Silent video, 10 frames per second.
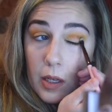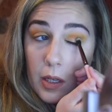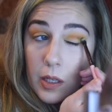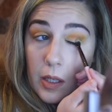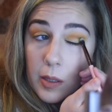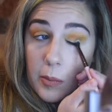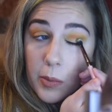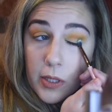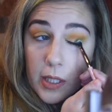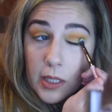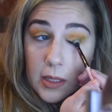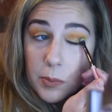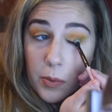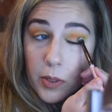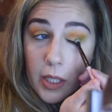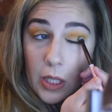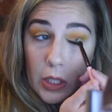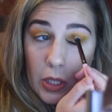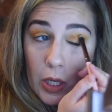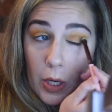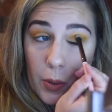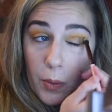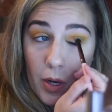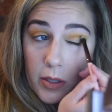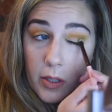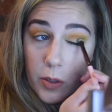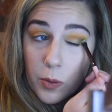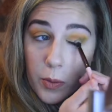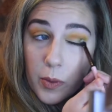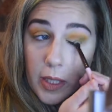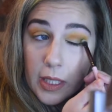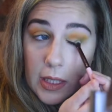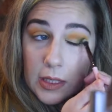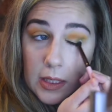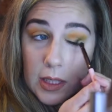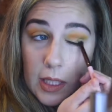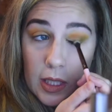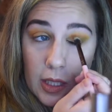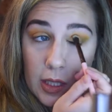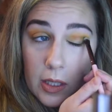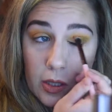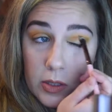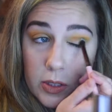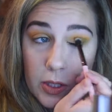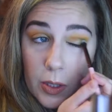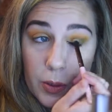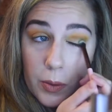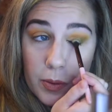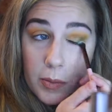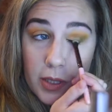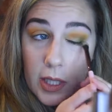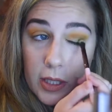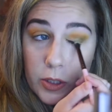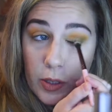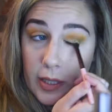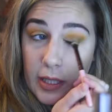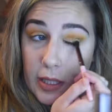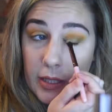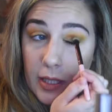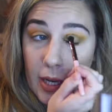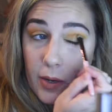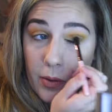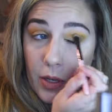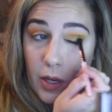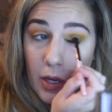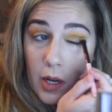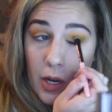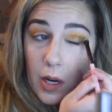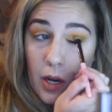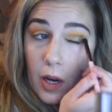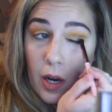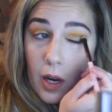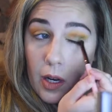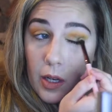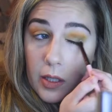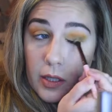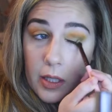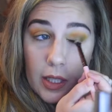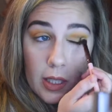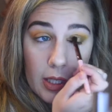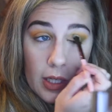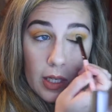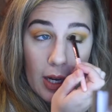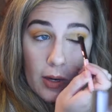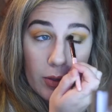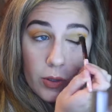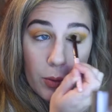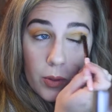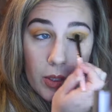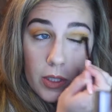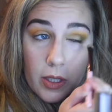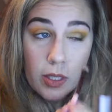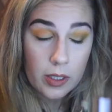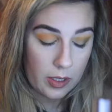and put this pretty low on the crease and also kind of dragging it down on the outer corner.